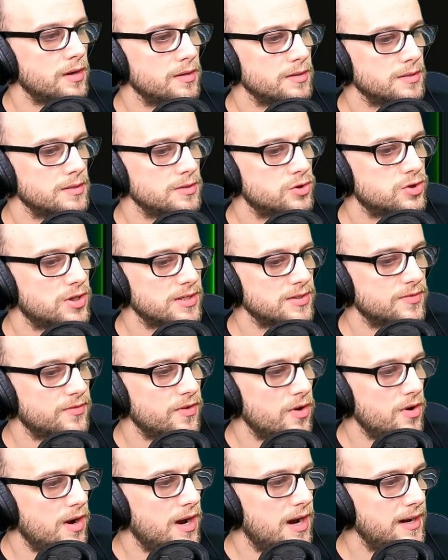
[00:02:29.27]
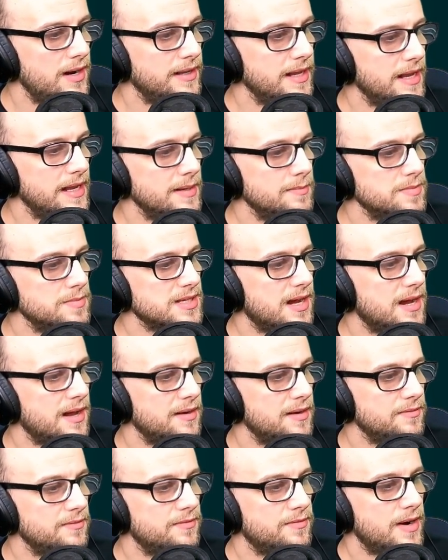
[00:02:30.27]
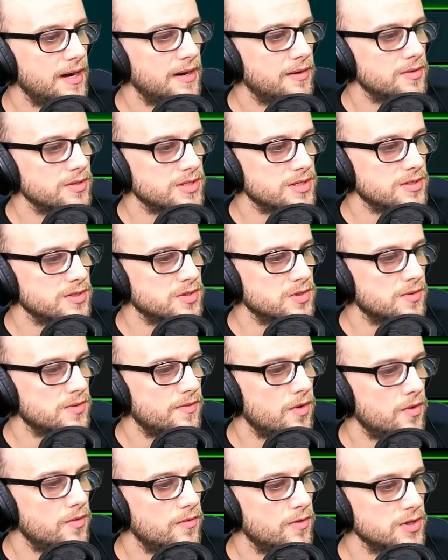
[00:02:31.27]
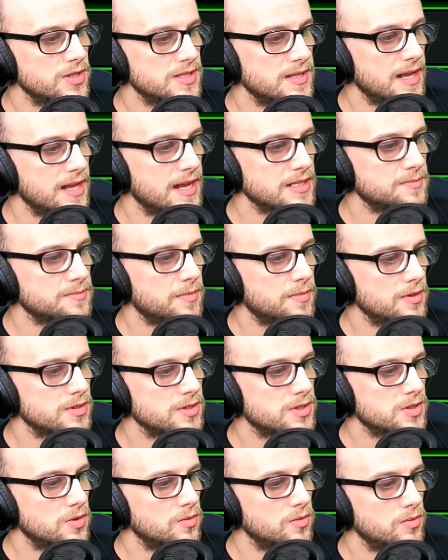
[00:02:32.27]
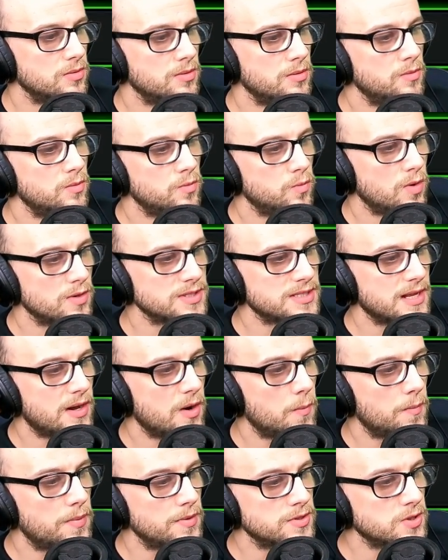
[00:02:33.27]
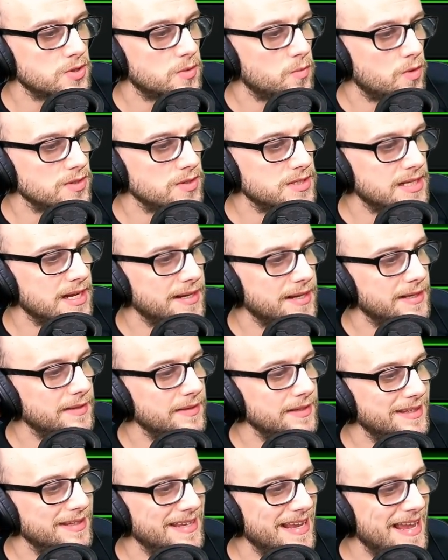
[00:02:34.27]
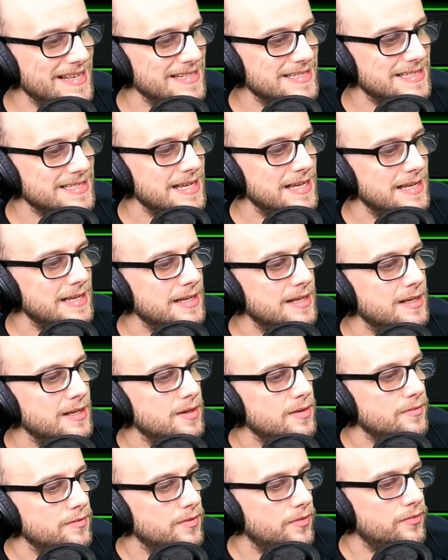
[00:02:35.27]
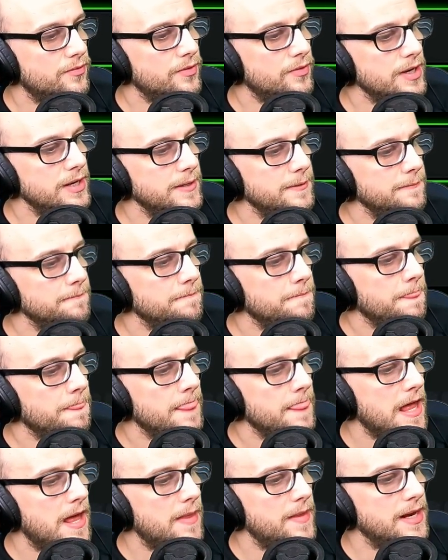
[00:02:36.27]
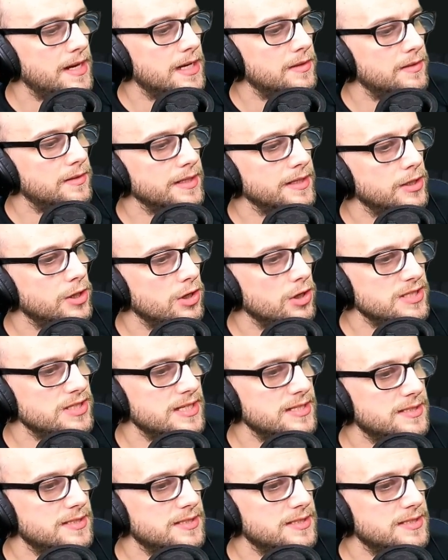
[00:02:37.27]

transfer our games and files and stuff over to the Xbox. So once that opens up, once again, click get for free and then click got it.